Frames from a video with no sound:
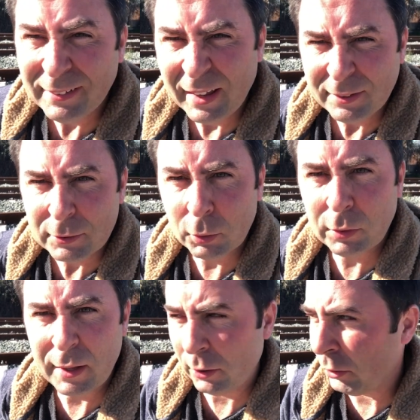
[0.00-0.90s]
yeah, so
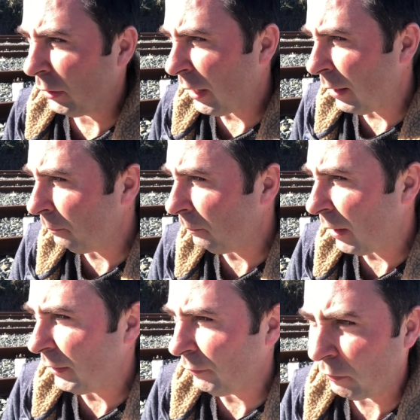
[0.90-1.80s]
they're gonna come,
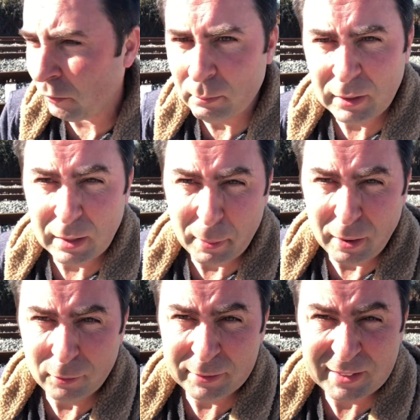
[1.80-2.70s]
and they've given me
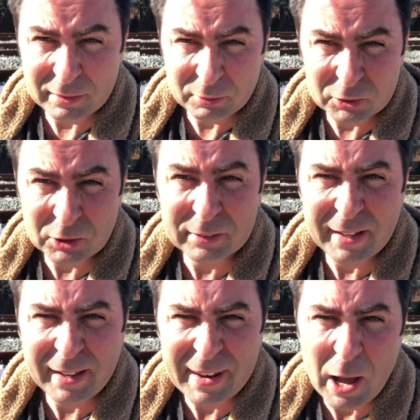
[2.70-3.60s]
about, they said that it's gonna
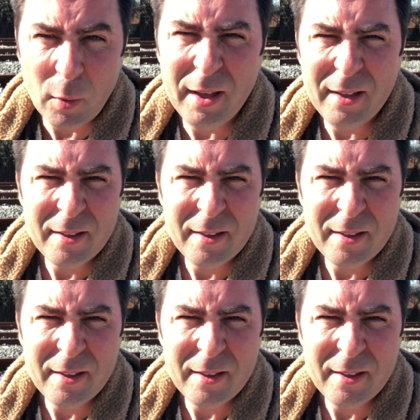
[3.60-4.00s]
take an hour.